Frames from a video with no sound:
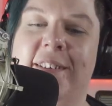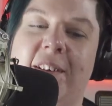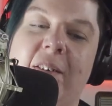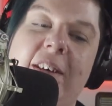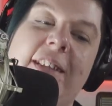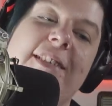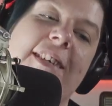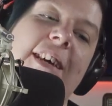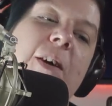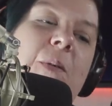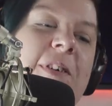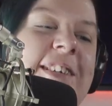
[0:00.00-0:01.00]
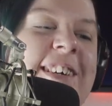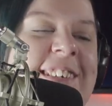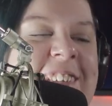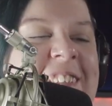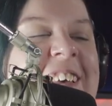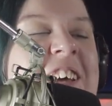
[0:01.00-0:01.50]
okay, let's get going.
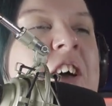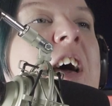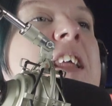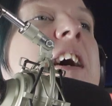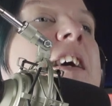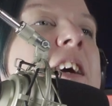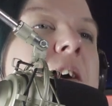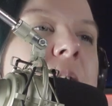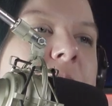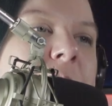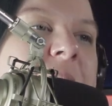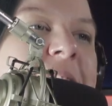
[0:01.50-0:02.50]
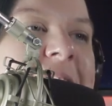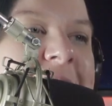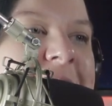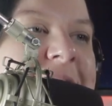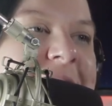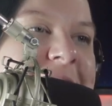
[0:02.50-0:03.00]
Like, not get going, but like,
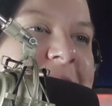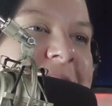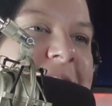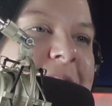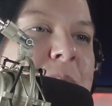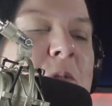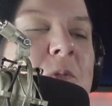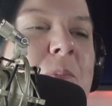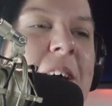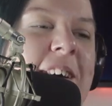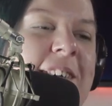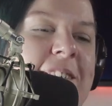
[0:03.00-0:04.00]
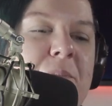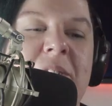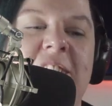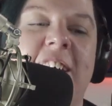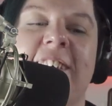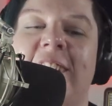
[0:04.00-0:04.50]
let's move back on to
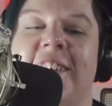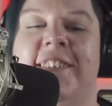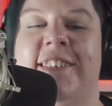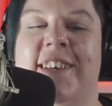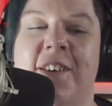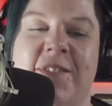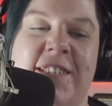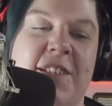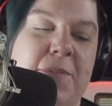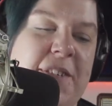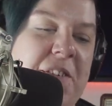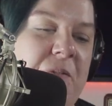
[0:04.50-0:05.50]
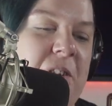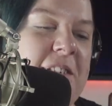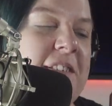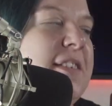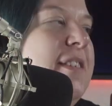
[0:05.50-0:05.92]
Metallica. I was a little bit different.